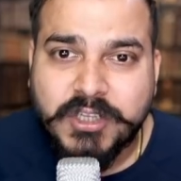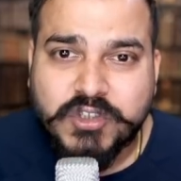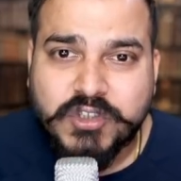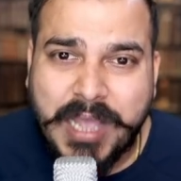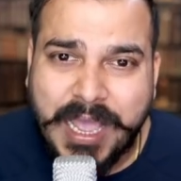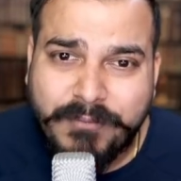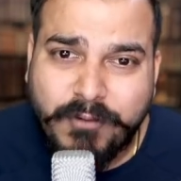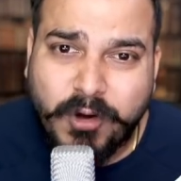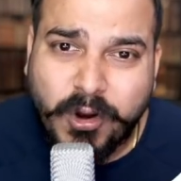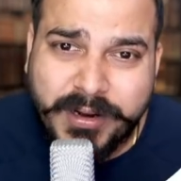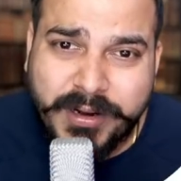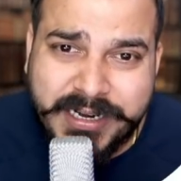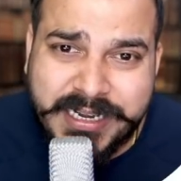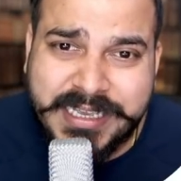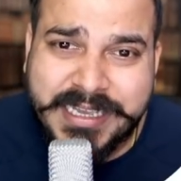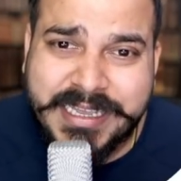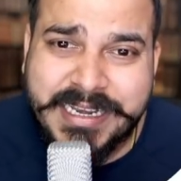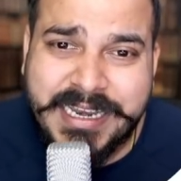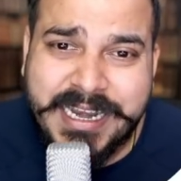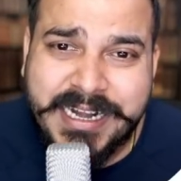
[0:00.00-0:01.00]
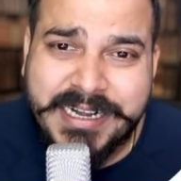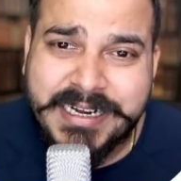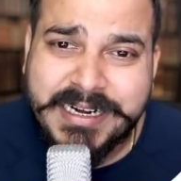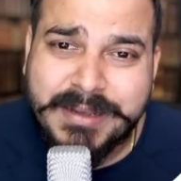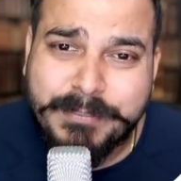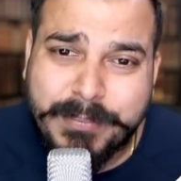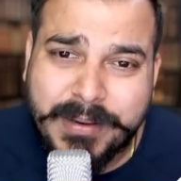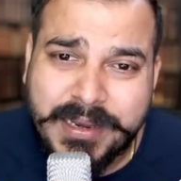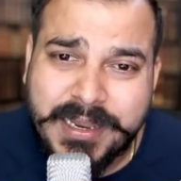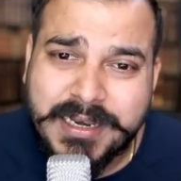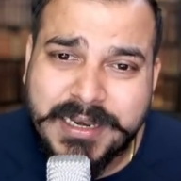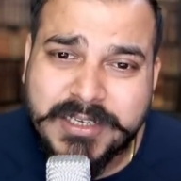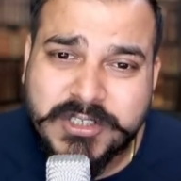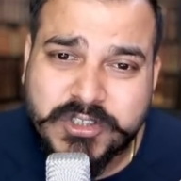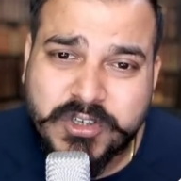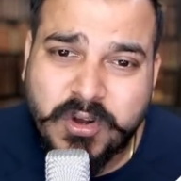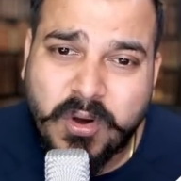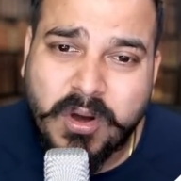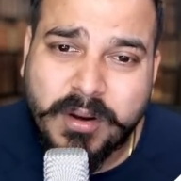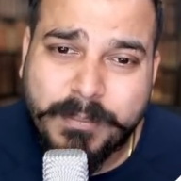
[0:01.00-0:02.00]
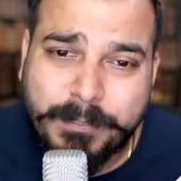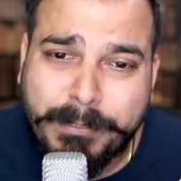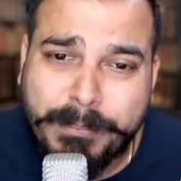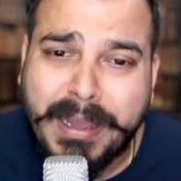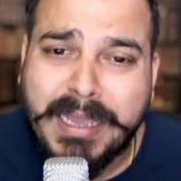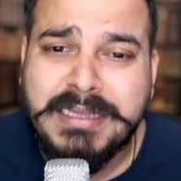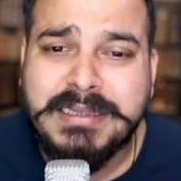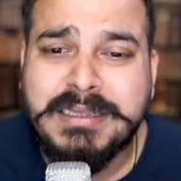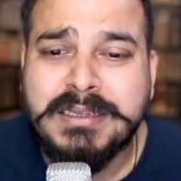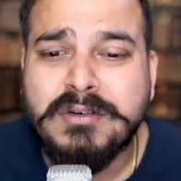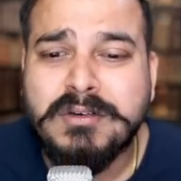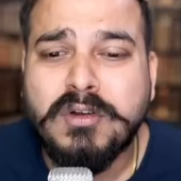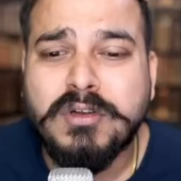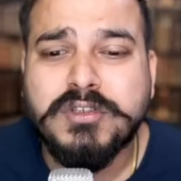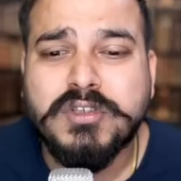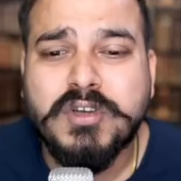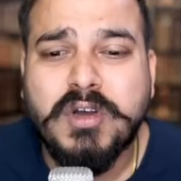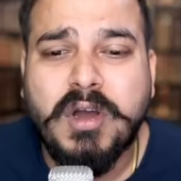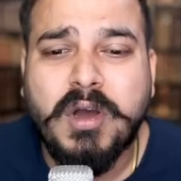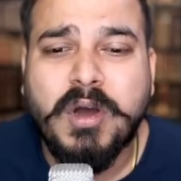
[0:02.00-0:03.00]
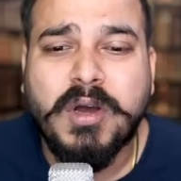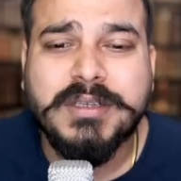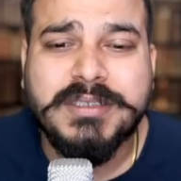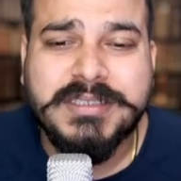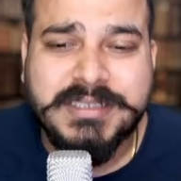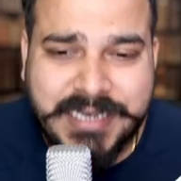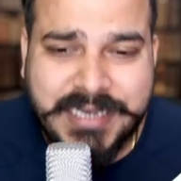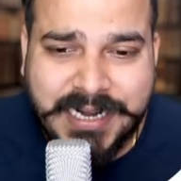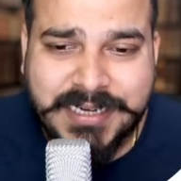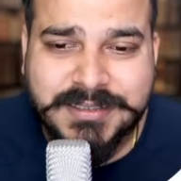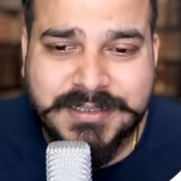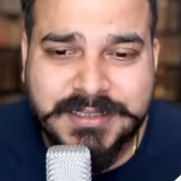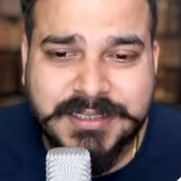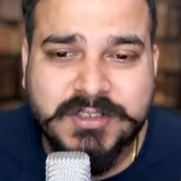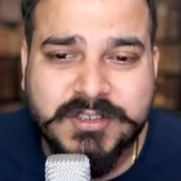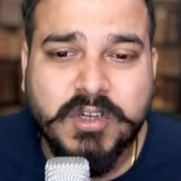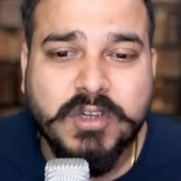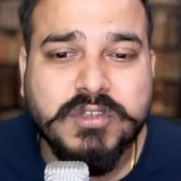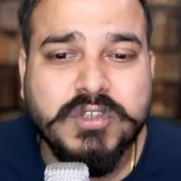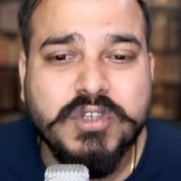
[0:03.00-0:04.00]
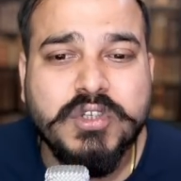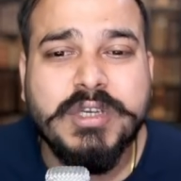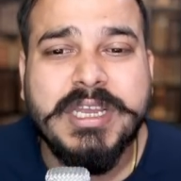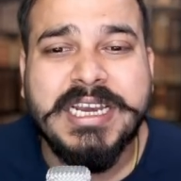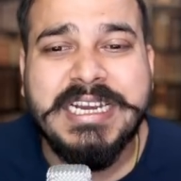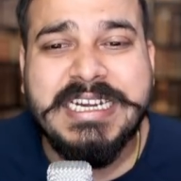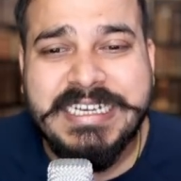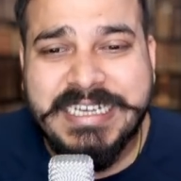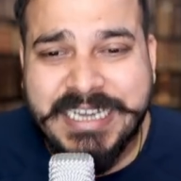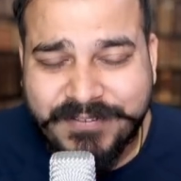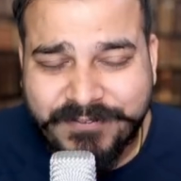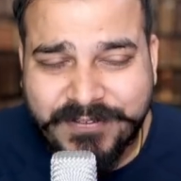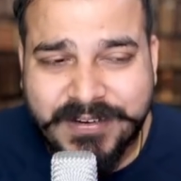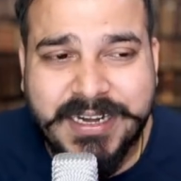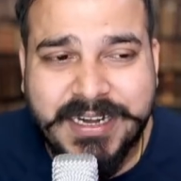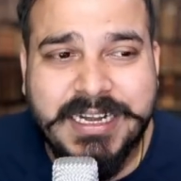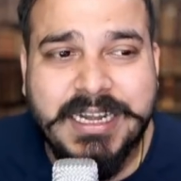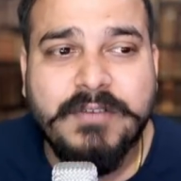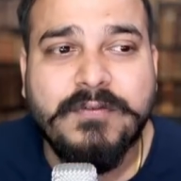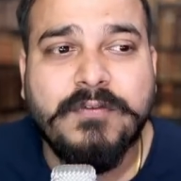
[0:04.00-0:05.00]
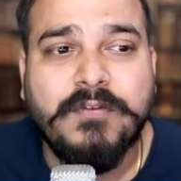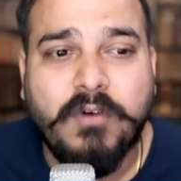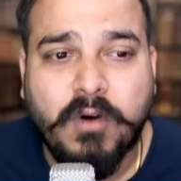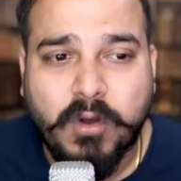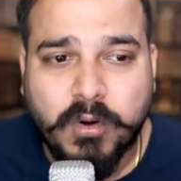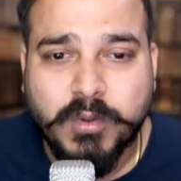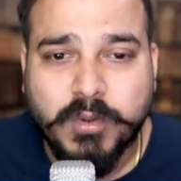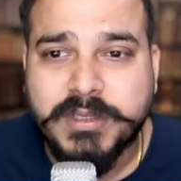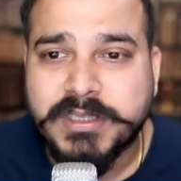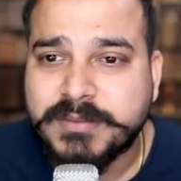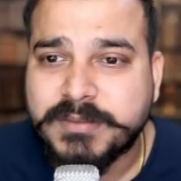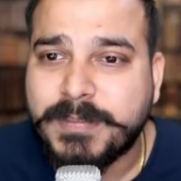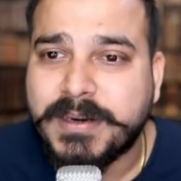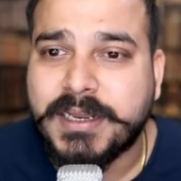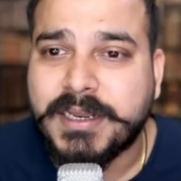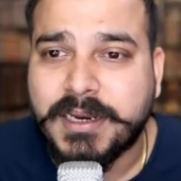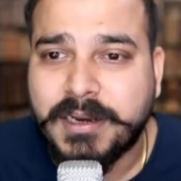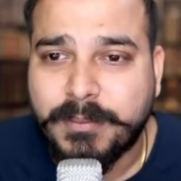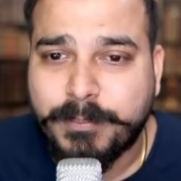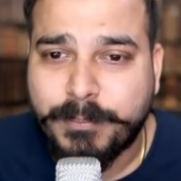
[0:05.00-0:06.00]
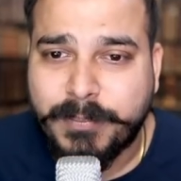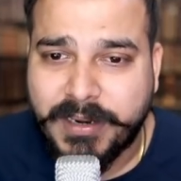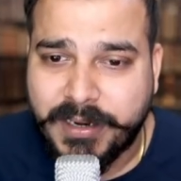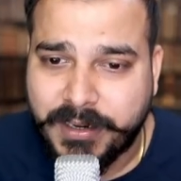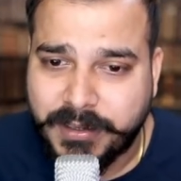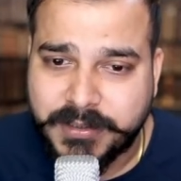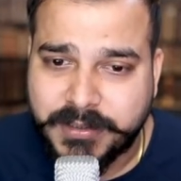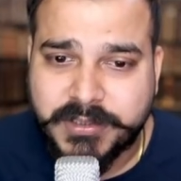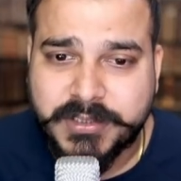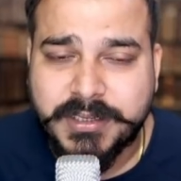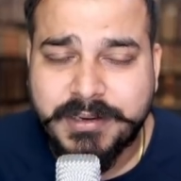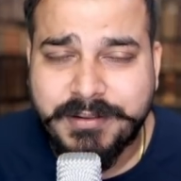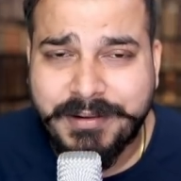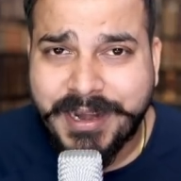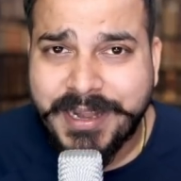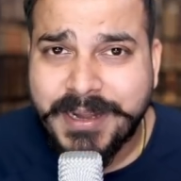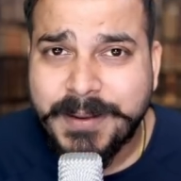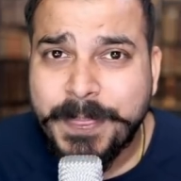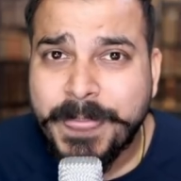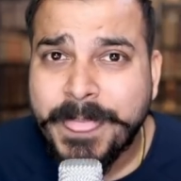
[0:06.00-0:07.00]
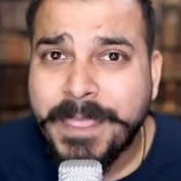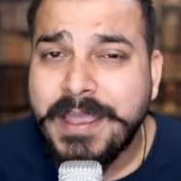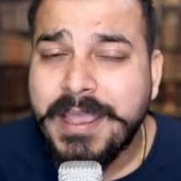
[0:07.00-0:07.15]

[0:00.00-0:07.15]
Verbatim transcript: So I have already created a playlist on Python, also on statistics also. You can definitely follow this particular playlist, right?